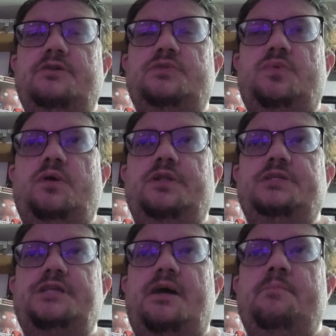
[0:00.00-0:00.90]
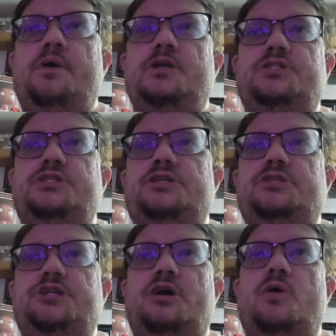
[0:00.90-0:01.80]
There's really just not much to,
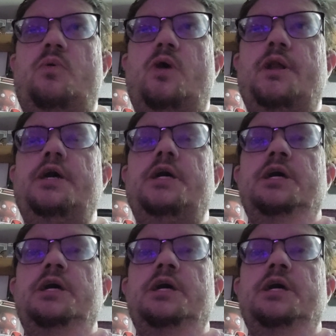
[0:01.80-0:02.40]
to go on.